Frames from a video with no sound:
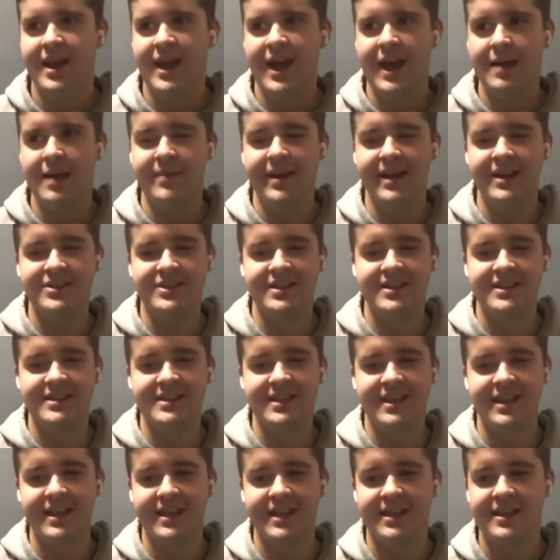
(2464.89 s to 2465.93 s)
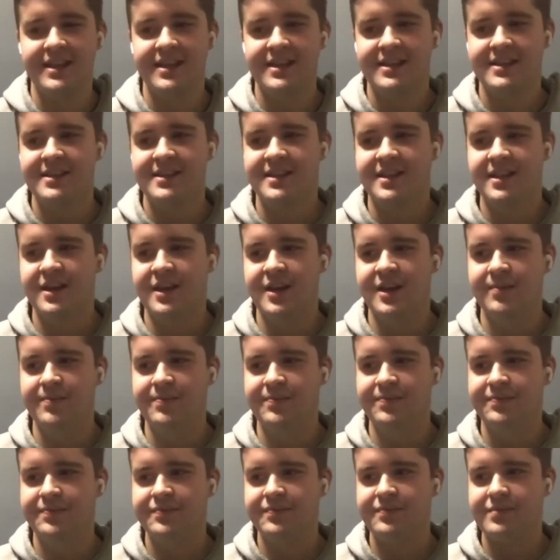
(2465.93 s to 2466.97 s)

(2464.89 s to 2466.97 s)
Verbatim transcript: I might just like um